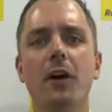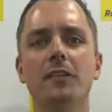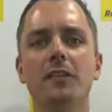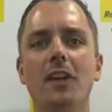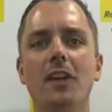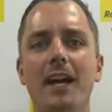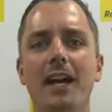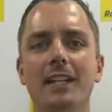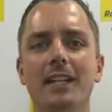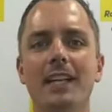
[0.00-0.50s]

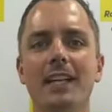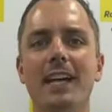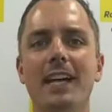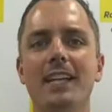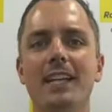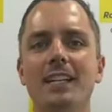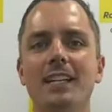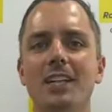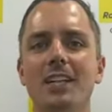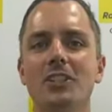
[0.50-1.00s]
Having the
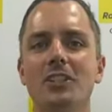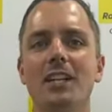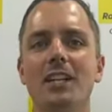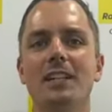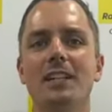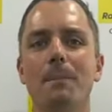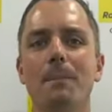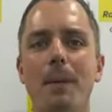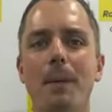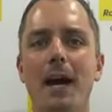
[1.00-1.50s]
reverse cycle
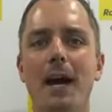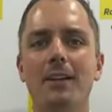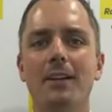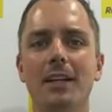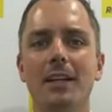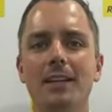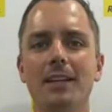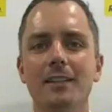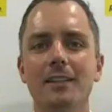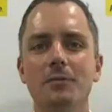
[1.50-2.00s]
air
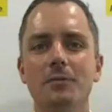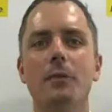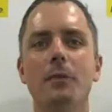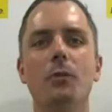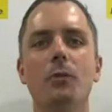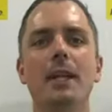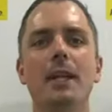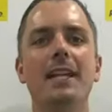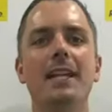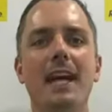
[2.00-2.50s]
conditioning, the
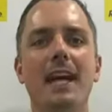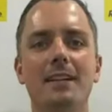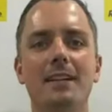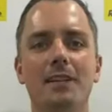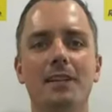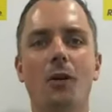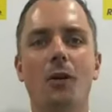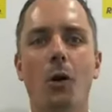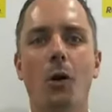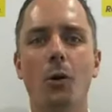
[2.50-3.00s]
balcony, this one
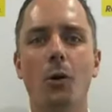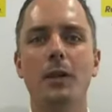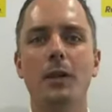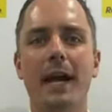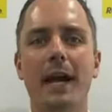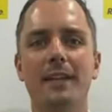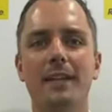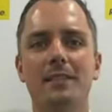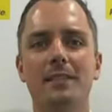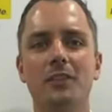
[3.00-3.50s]
really has
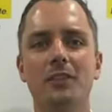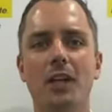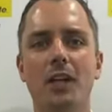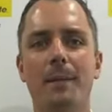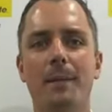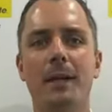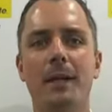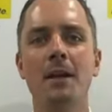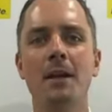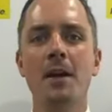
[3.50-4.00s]
it all,
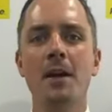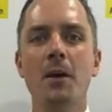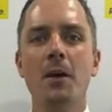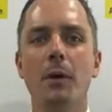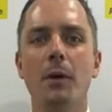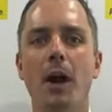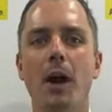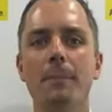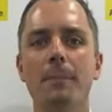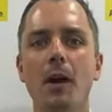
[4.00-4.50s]
ladies and
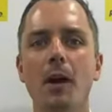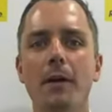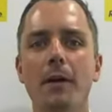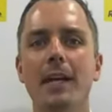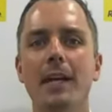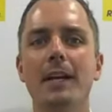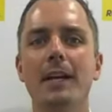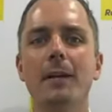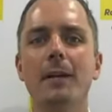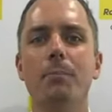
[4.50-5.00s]
gentlemen.
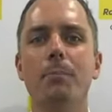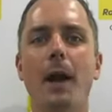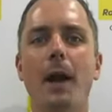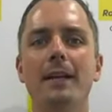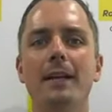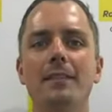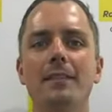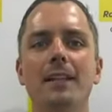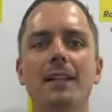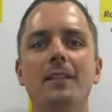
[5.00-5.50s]
When I'm going
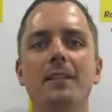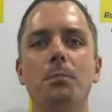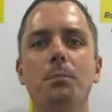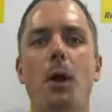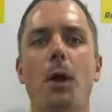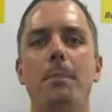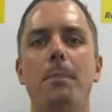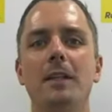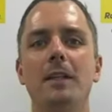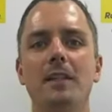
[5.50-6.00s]
in and
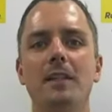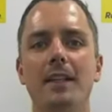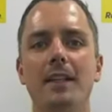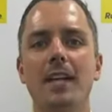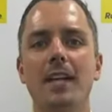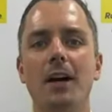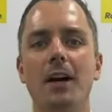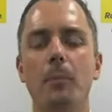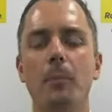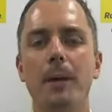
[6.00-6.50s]
appraising these
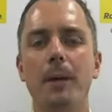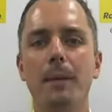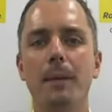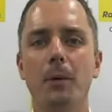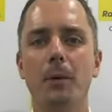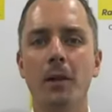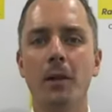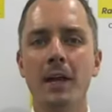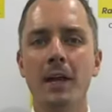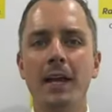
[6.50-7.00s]
properties, I
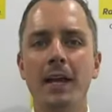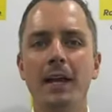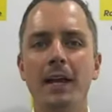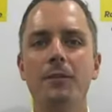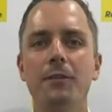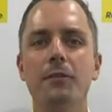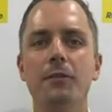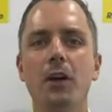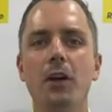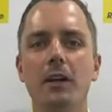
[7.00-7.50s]
tell
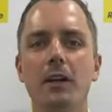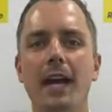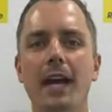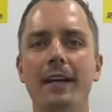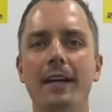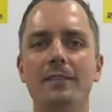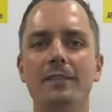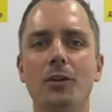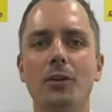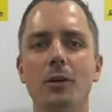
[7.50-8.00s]
people, if you've
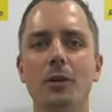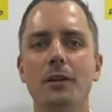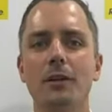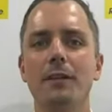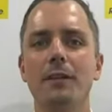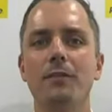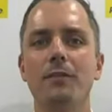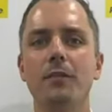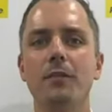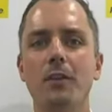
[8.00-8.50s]
got gas
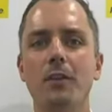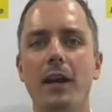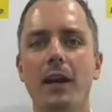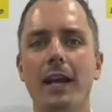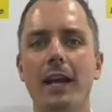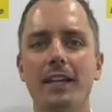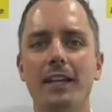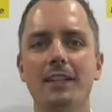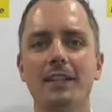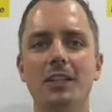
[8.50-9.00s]
cooking, if
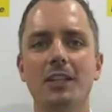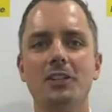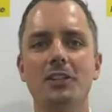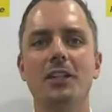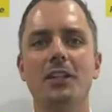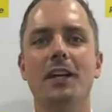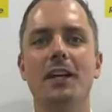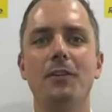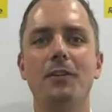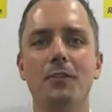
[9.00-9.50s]
you've got air
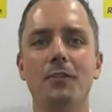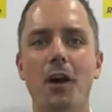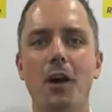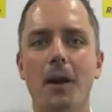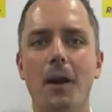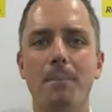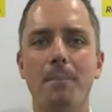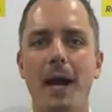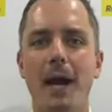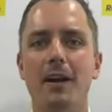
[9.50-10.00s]
conditioning, if
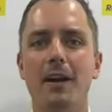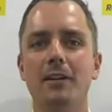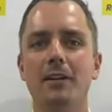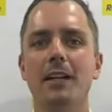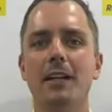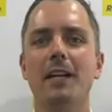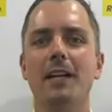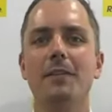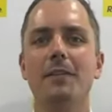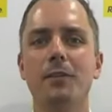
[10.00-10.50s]
you've got a
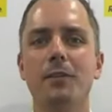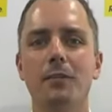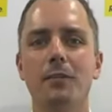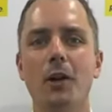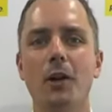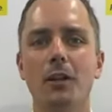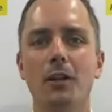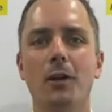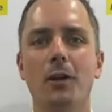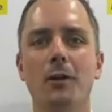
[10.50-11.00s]
balcony, and if
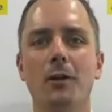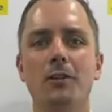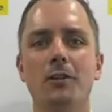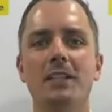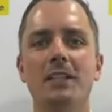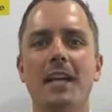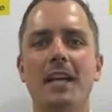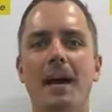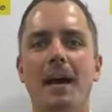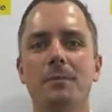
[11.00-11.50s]
you've got
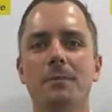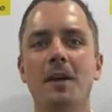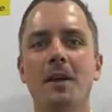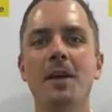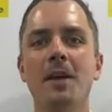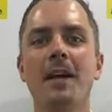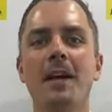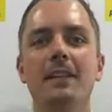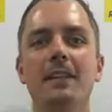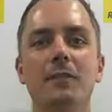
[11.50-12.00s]
laundry
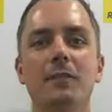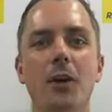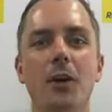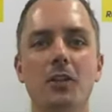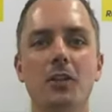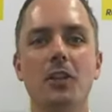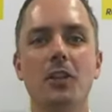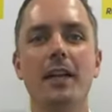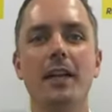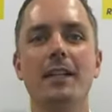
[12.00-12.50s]
taps, it's
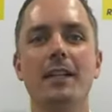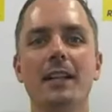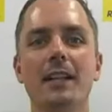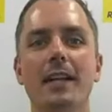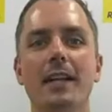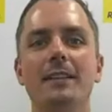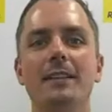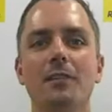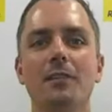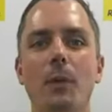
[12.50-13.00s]
virtually a
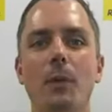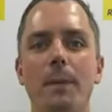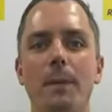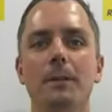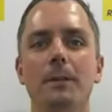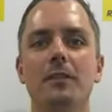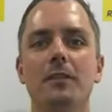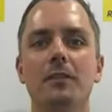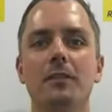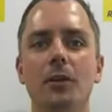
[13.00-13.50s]
clean
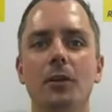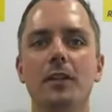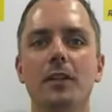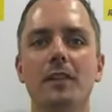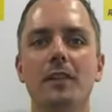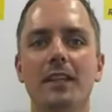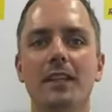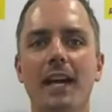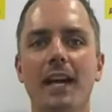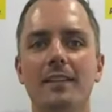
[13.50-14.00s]
sweep. It's as
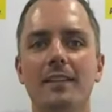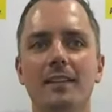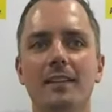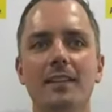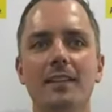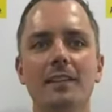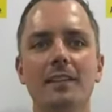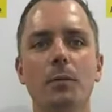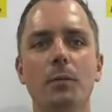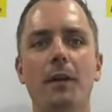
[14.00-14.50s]
good as it
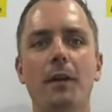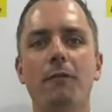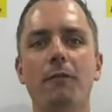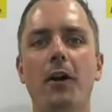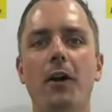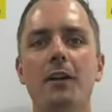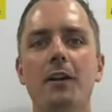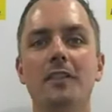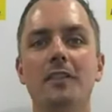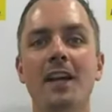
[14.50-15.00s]
gets. And this
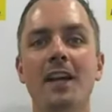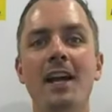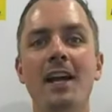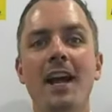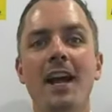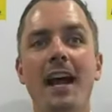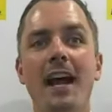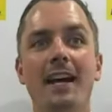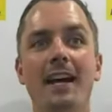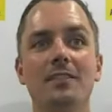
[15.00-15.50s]
one, folks,
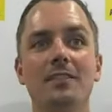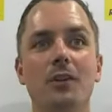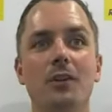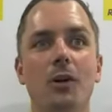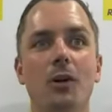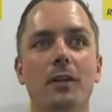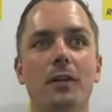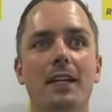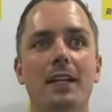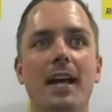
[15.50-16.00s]
has
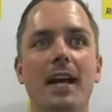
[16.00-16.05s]
it all.